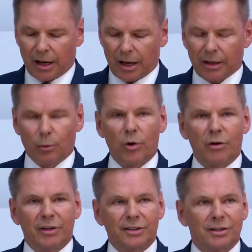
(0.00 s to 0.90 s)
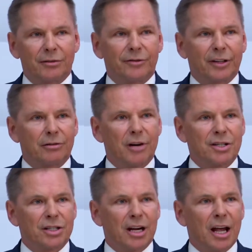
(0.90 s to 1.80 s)
The World Veteran
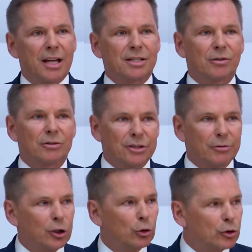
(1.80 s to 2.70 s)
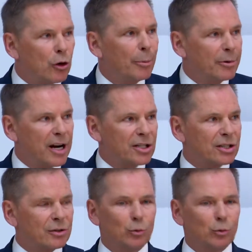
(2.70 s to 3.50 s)
Federation has also a good cooperation